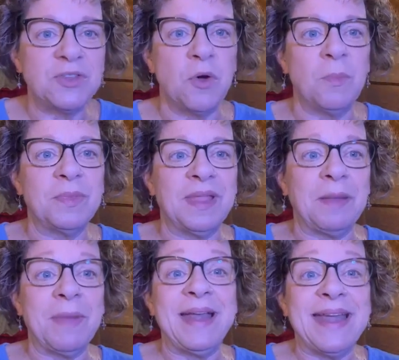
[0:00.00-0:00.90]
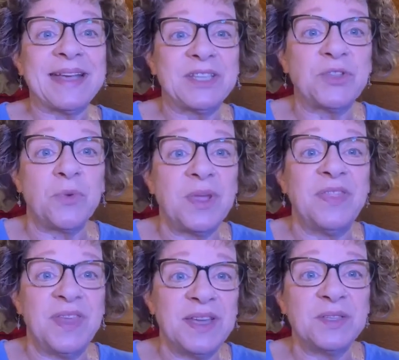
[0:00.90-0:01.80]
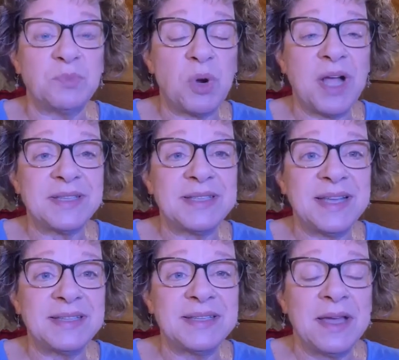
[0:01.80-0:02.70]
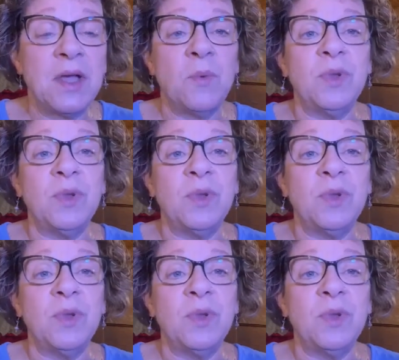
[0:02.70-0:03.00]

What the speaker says: So like my next three things process,